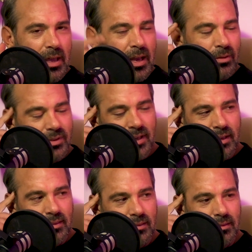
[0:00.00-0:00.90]
And I was like,
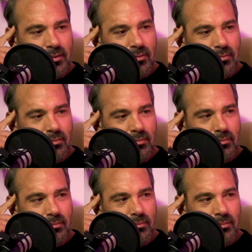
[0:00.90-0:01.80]

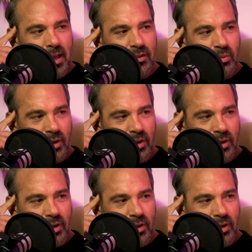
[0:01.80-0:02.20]
that's